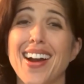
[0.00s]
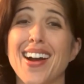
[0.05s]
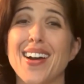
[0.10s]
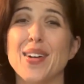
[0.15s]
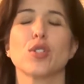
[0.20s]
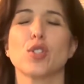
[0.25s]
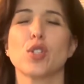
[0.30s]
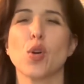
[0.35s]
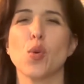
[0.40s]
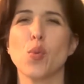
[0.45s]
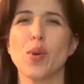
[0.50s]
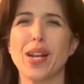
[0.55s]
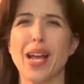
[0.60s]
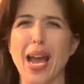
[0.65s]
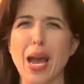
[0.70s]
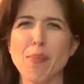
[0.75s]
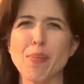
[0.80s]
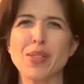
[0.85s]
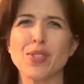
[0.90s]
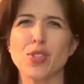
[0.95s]
So what
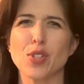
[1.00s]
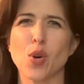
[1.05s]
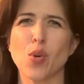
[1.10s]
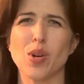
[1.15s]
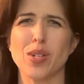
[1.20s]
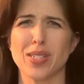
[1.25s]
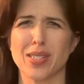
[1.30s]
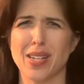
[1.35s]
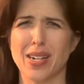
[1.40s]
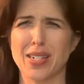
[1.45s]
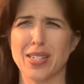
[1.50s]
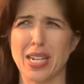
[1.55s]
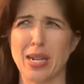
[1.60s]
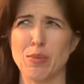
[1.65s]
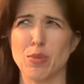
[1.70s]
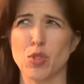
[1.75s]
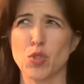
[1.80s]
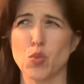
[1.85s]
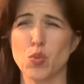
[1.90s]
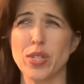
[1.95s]
happens though is a lot of times
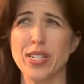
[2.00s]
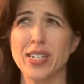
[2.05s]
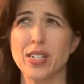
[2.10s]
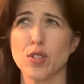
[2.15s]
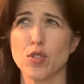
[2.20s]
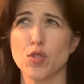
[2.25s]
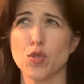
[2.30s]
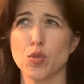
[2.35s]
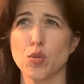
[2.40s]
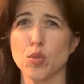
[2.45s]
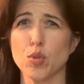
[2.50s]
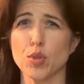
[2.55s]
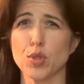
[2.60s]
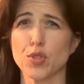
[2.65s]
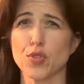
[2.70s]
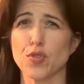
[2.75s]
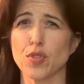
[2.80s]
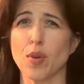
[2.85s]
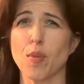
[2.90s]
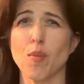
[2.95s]
is we get tools
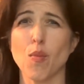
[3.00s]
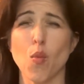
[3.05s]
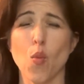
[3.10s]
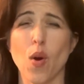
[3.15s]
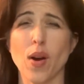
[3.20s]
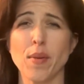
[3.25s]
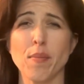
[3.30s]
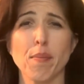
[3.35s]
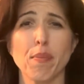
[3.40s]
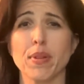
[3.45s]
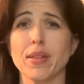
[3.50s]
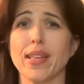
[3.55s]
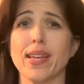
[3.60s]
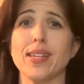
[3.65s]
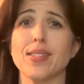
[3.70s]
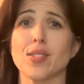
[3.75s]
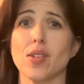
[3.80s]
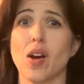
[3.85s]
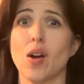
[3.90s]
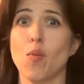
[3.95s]
from one
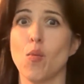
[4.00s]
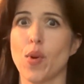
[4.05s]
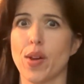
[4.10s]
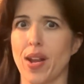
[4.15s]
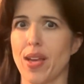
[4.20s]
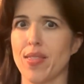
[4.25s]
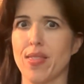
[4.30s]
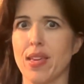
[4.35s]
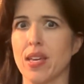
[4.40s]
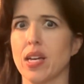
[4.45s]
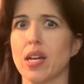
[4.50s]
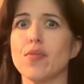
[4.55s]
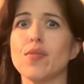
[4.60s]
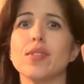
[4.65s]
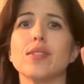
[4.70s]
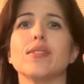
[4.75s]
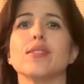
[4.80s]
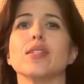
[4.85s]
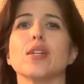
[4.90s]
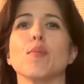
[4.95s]
place on what I think of
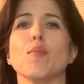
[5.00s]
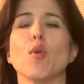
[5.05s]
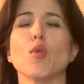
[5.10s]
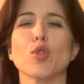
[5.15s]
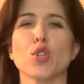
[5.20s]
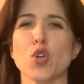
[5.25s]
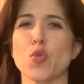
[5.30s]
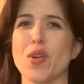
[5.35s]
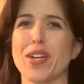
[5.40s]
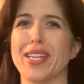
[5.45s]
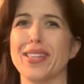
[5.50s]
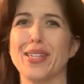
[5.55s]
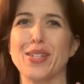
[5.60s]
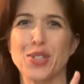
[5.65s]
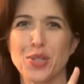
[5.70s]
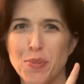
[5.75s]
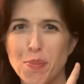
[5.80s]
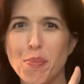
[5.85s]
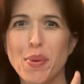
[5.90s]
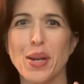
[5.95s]
as the emotional
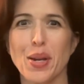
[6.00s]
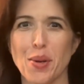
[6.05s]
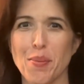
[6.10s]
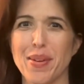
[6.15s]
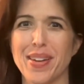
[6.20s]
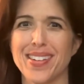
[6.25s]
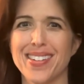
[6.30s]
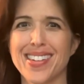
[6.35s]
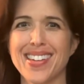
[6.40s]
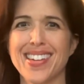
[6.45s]
regulation pyramid,